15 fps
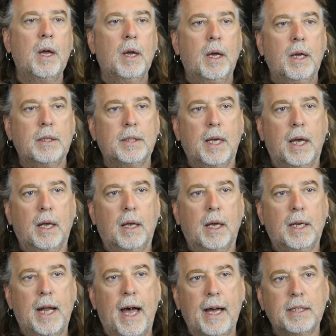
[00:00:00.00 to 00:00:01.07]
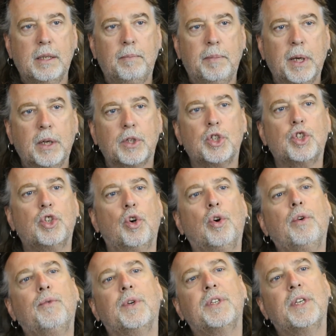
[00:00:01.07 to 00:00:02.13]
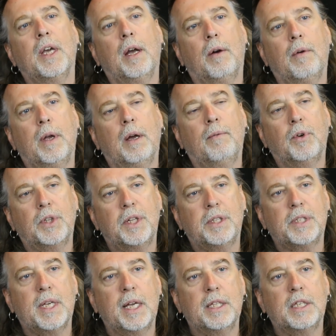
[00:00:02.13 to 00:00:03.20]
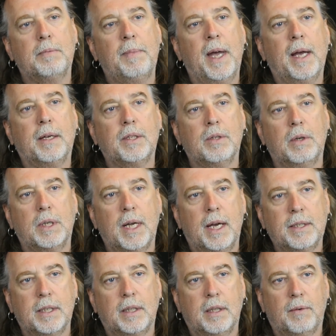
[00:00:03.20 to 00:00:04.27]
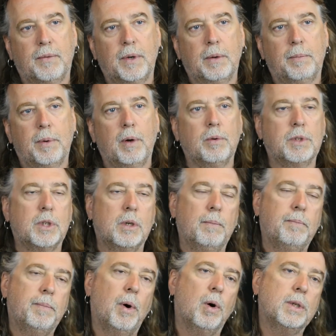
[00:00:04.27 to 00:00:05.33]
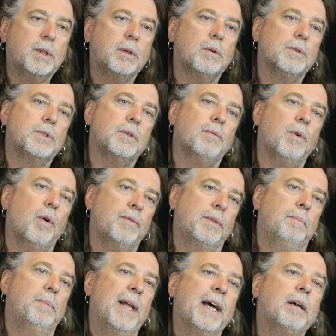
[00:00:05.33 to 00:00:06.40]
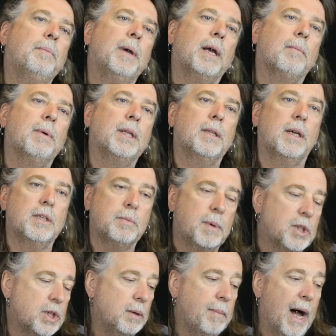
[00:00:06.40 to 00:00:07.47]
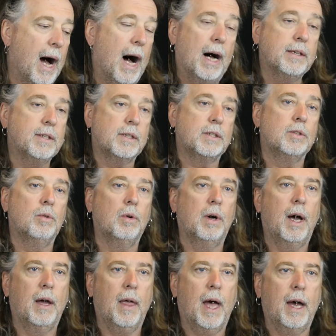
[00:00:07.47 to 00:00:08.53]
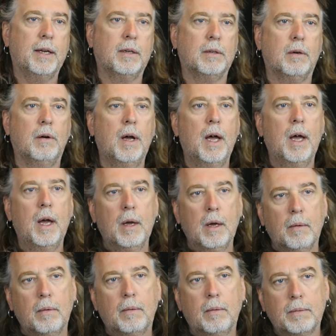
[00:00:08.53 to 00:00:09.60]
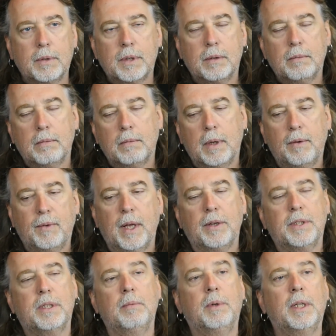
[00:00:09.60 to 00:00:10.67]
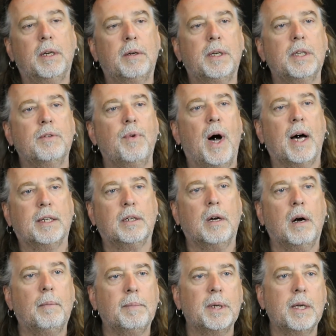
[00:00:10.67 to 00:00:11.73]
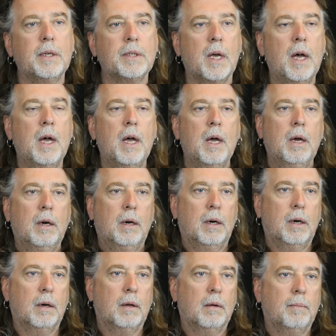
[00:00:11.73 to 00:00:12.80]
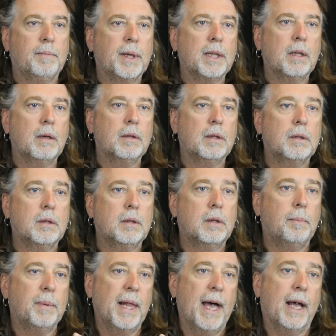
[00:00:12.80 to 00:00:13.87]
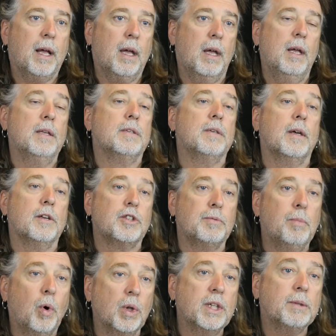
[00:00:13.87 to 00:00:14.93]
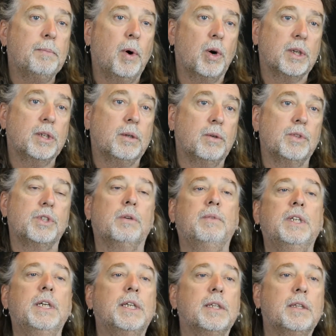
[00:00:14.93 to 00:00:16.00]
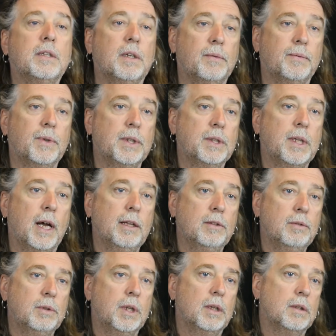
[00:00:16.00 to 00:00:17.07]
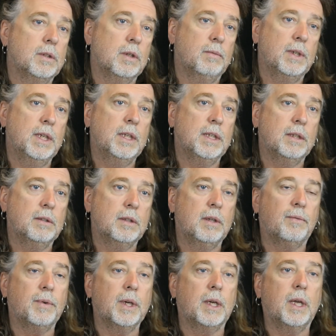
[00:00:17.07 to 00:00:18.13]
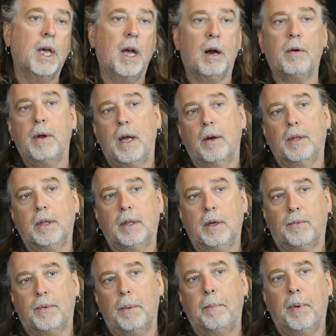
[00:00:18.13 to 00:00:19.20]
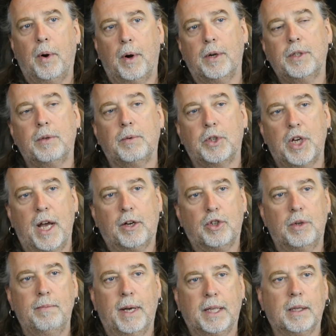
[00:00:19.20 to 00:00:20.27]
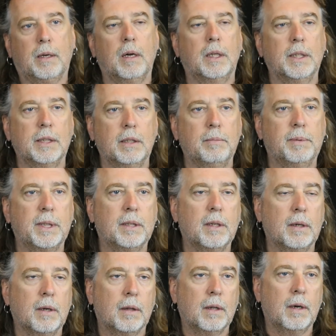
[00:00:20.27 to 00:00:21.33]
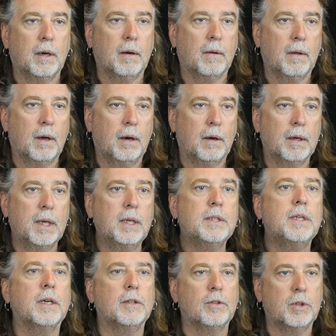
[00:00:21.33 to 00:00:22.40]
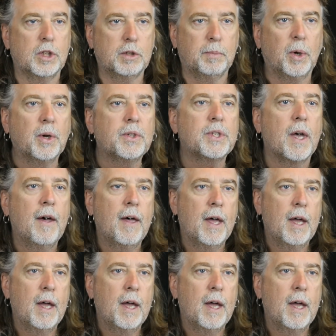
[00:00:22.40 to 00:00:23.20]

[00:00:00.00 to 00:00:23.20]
it's like it has a bigger surface area what it sends back, so it has a different approach. The particles of the black pigment, especially by us, so I don't know if there are similarities for other companies, but the black is smaller particles, so we need a different dilutant, so we need a different carrier on different parts, which actually make the color a little bit easier to disperse,